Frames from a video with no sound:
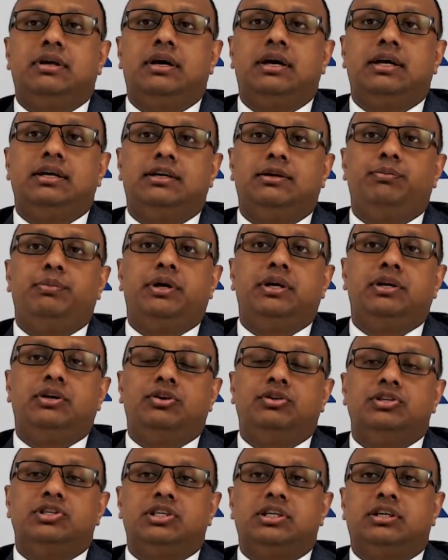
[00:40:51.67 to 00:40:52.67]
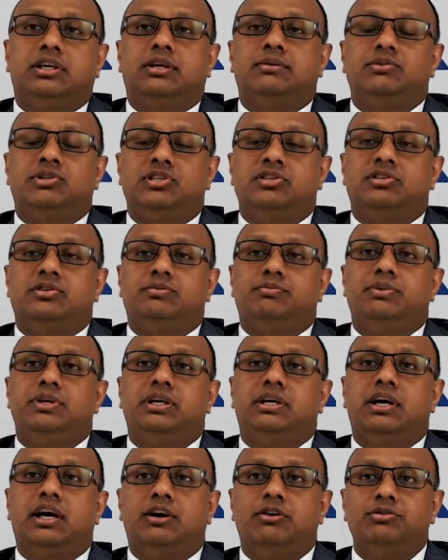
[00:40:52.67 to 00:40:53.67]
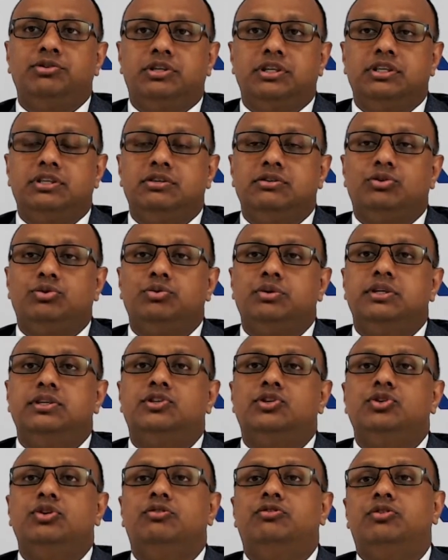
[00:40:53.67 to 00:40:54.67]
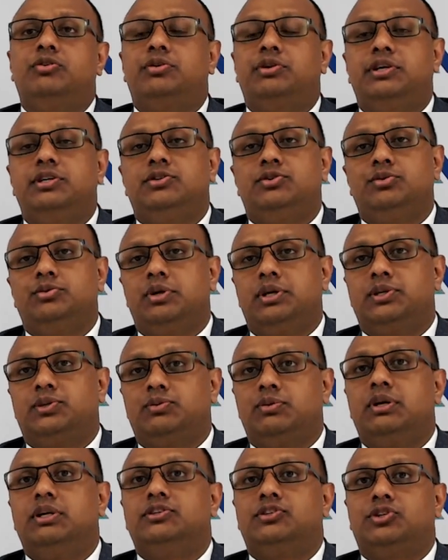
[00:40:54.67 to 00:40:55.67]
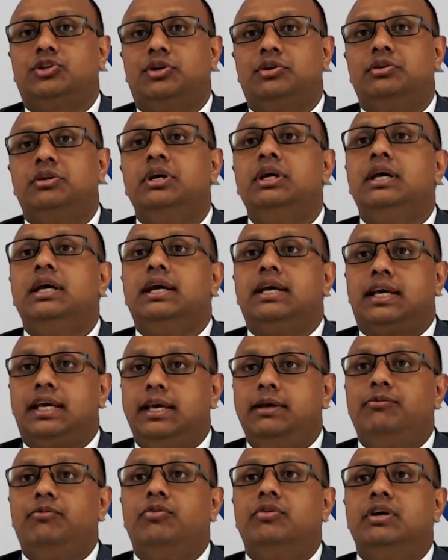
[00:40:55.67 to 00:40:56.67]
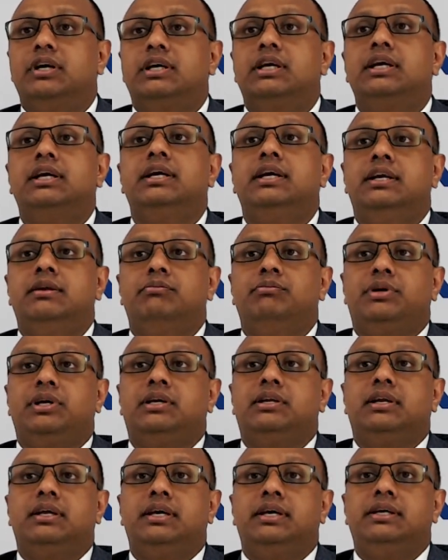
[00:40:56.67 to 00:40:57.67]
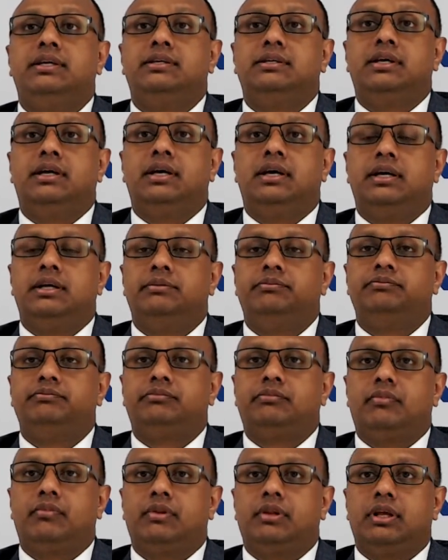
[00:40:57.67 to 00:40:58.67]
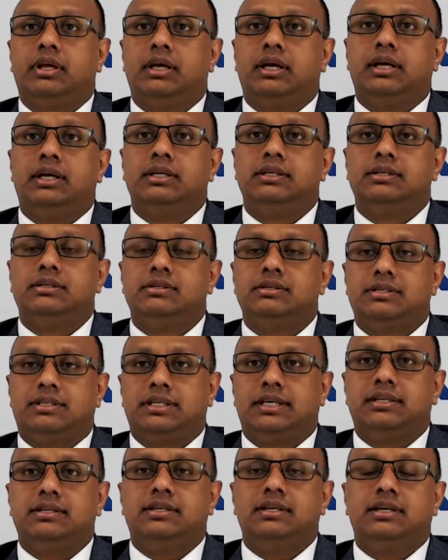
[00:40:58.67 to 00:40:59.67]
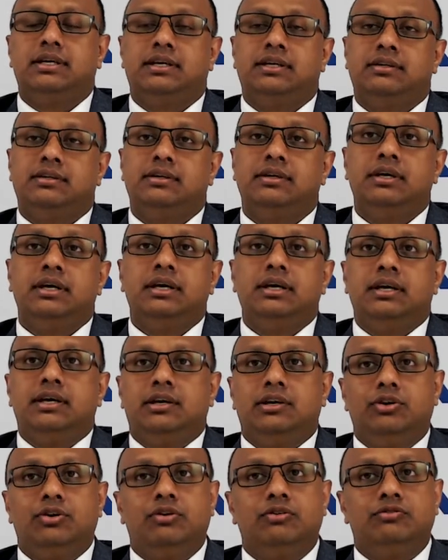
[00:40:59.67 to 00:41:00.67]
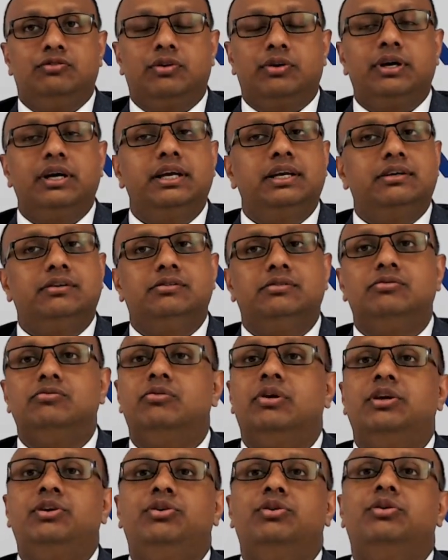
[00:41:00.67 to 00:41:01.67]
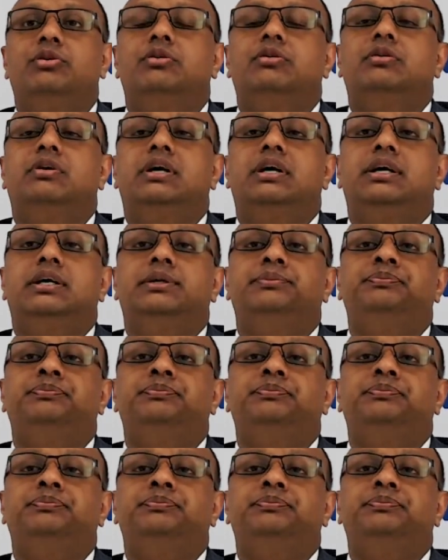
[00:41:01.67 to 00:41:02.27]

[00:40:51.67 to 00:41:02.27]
depending on the circumstance, be counted towards your 482 as well. So keep working in bricklaying sector, and don't forget, when your